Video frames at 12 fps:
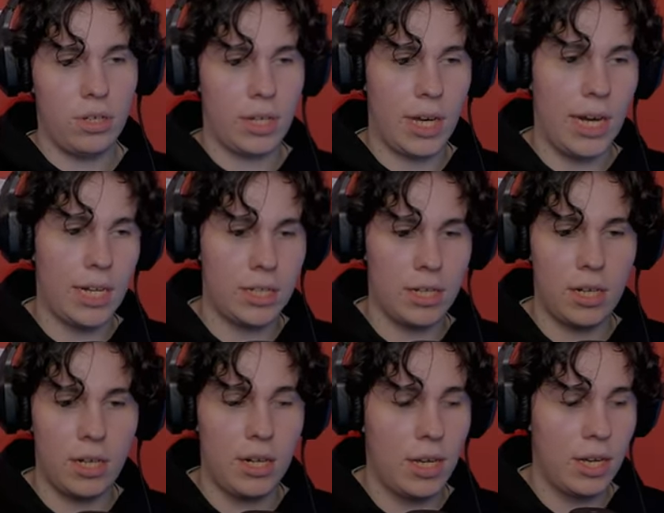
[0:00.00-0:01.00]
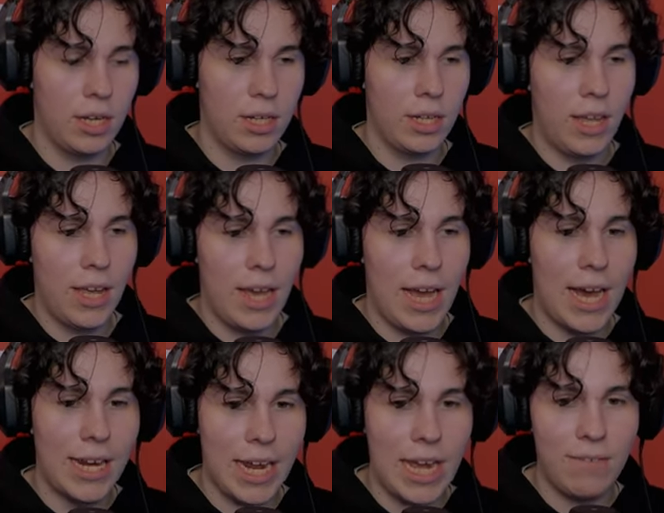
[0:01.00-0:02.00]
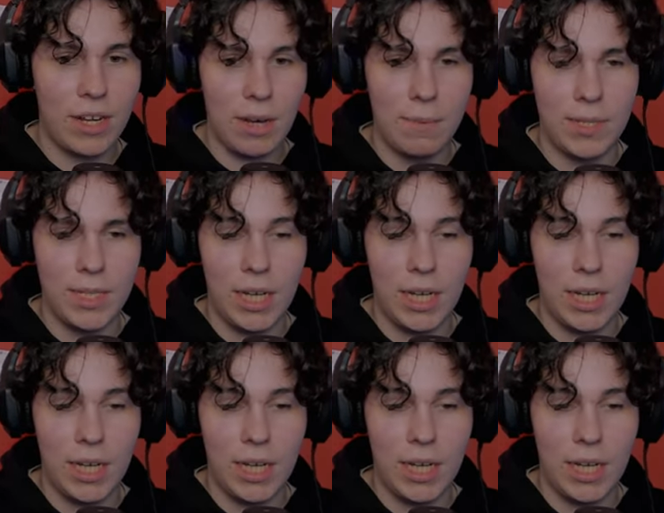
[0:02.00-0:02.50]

a new character. And I have a cup of